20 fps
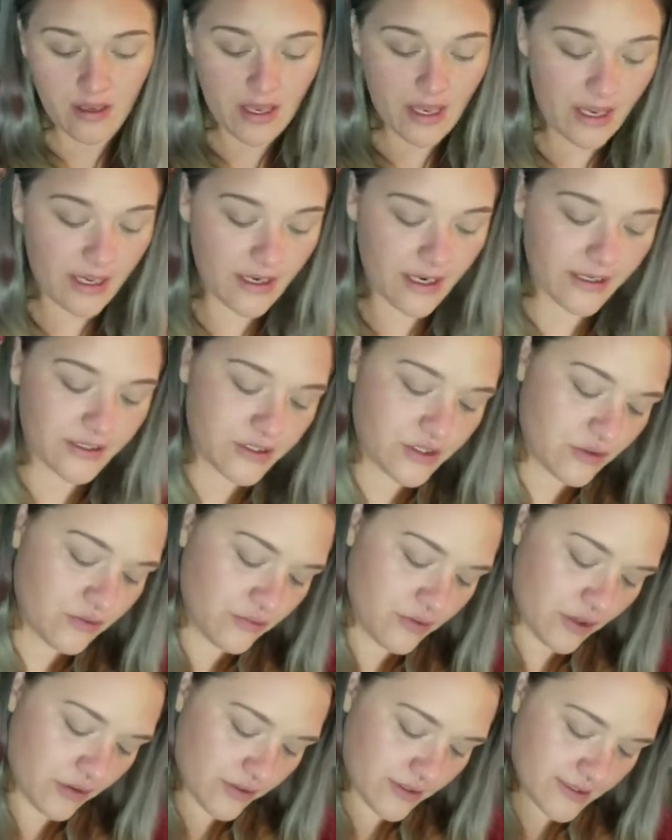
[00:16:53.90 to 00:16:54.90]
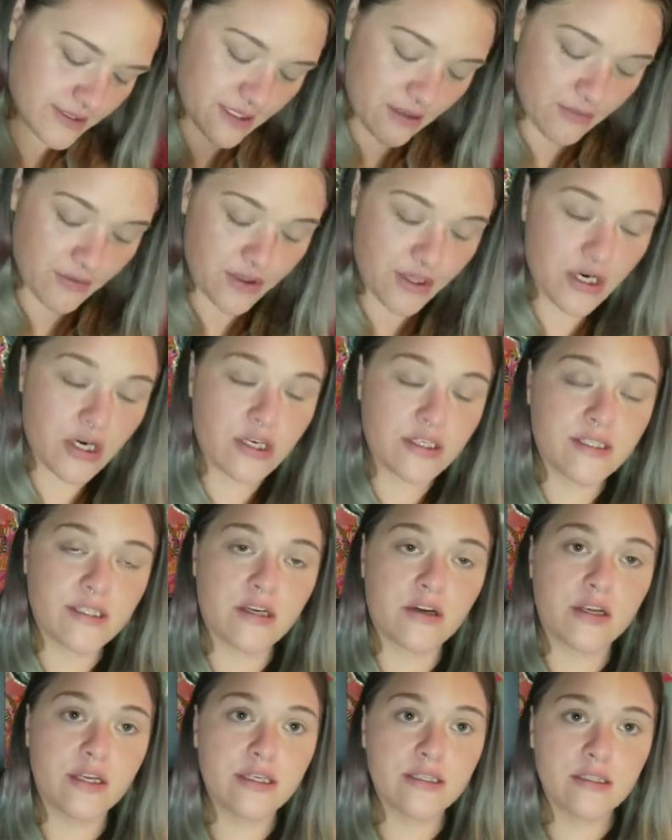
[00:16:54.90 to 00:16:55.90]
And I do notice that with hers
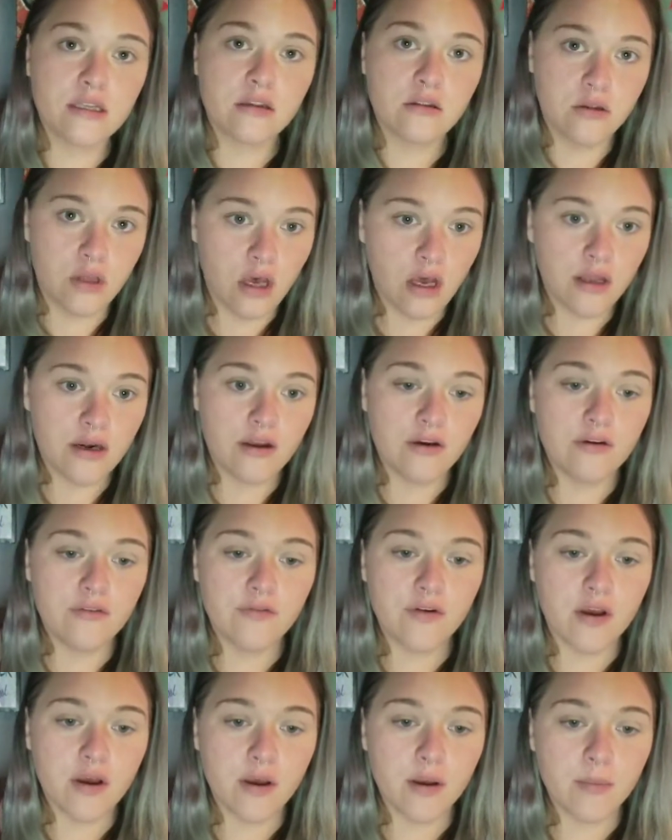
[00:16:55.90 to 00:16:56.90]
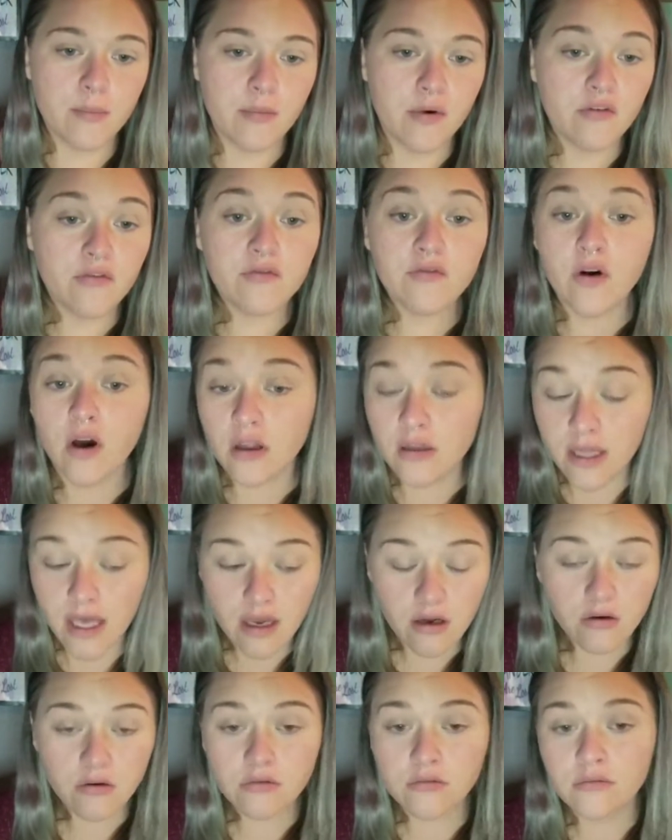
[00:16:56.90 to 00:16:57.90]
there is a lot of
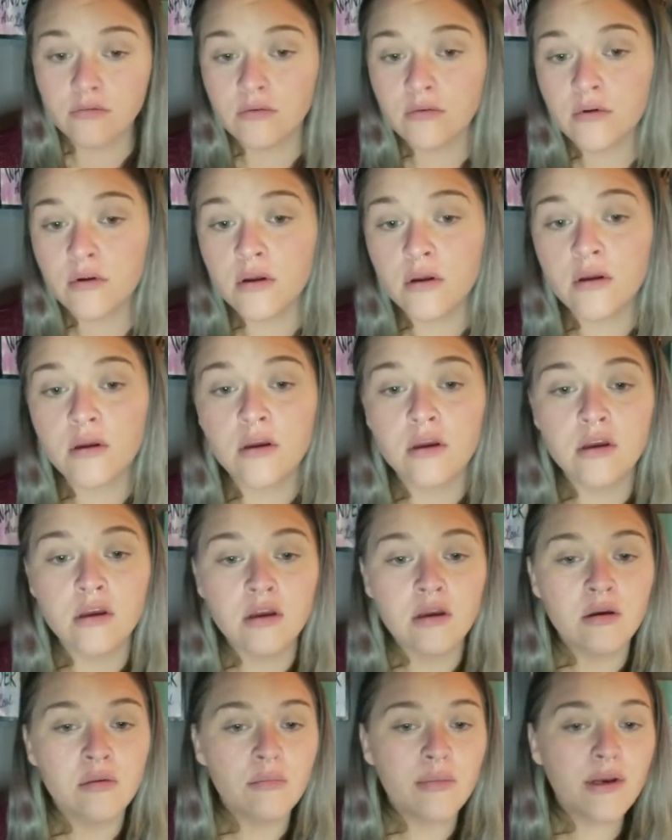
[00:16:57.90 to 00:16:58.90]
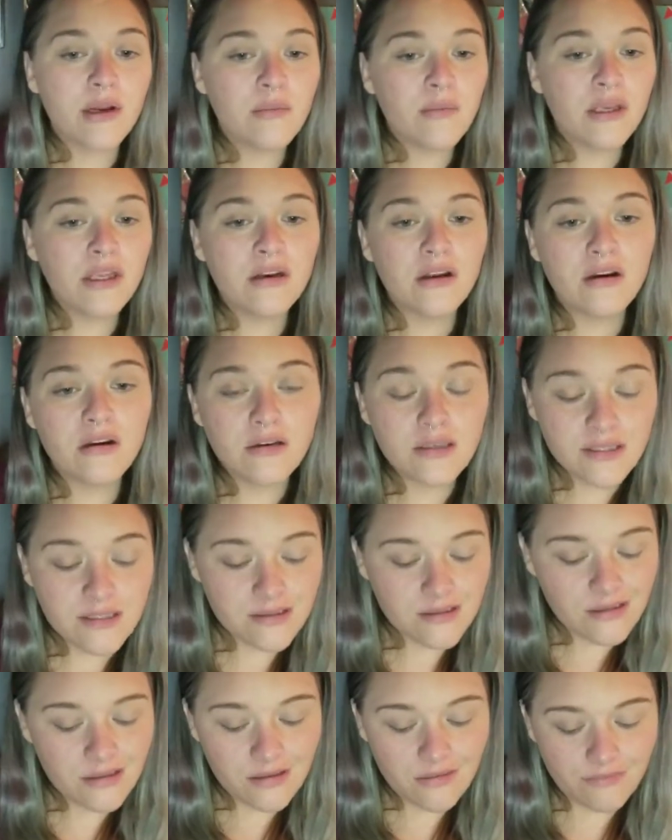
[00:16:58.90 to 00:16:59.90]
fallout. But I mean,
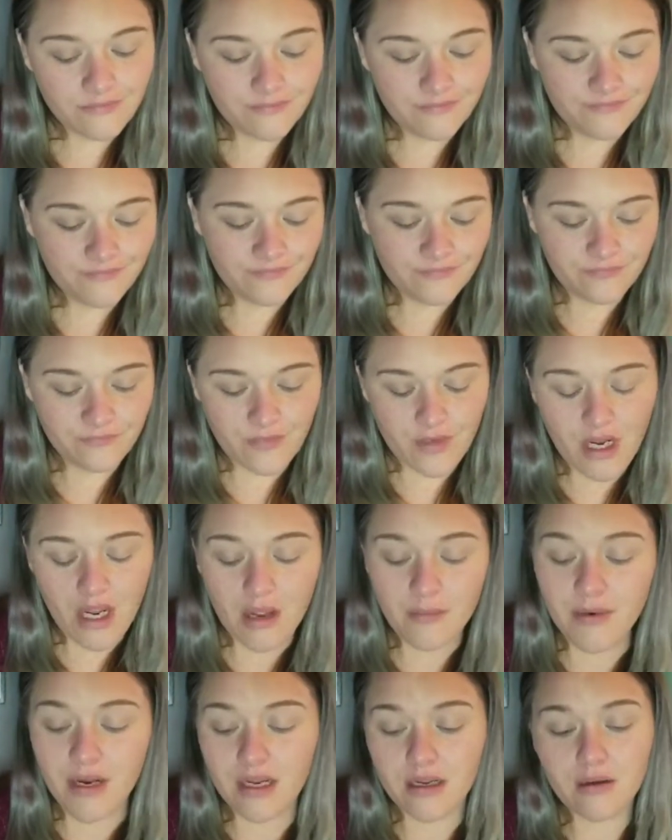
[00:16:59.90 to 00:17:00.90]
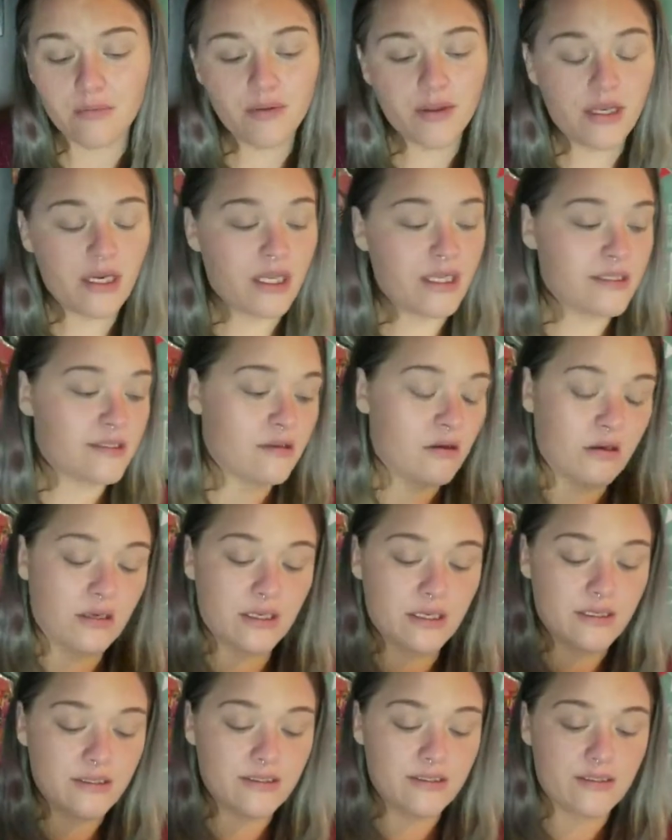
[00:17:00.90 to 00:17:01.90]
honestly, I'm not complaining as long
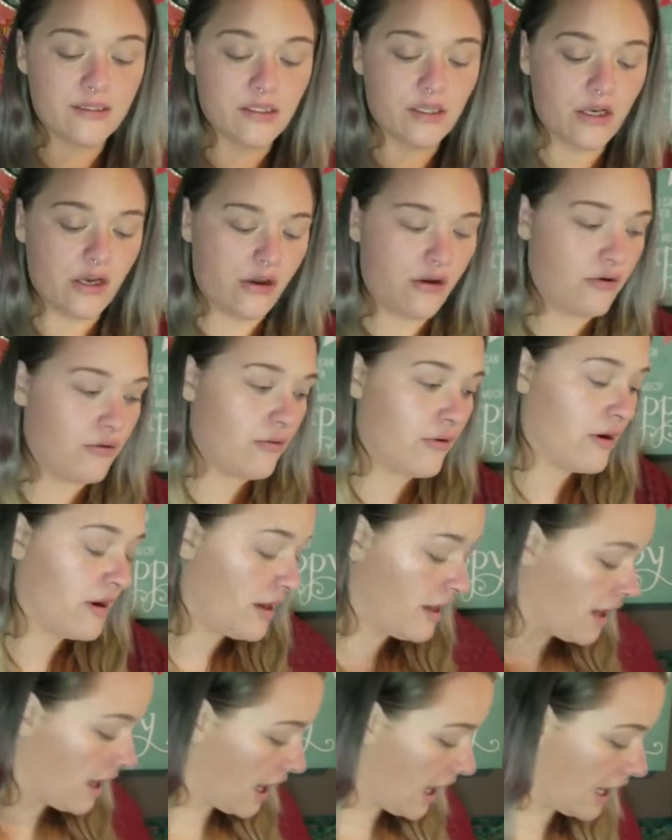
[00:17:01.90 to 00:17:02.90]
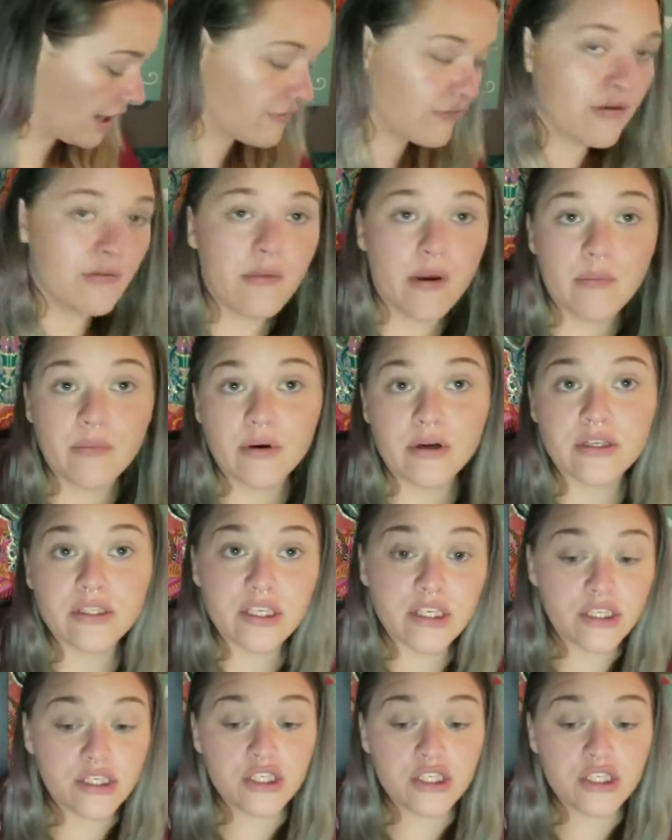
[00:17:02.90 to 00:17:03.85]
as, you know, I remember to